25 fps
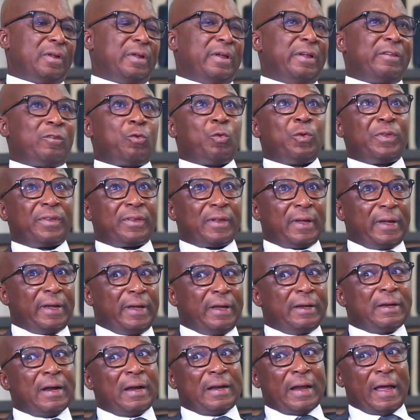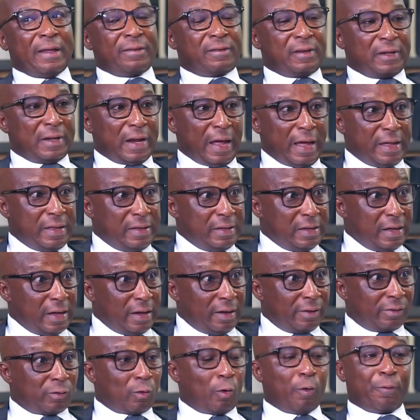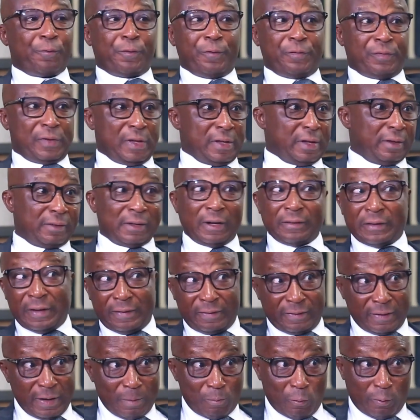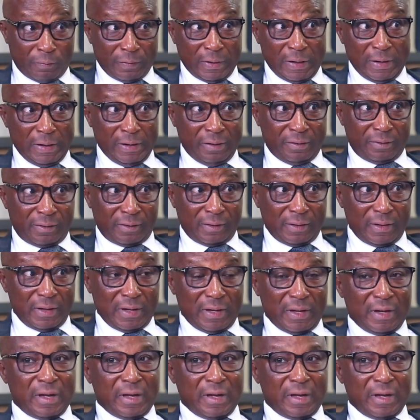It will say either 99 years or 50 years. That's the term of the lease.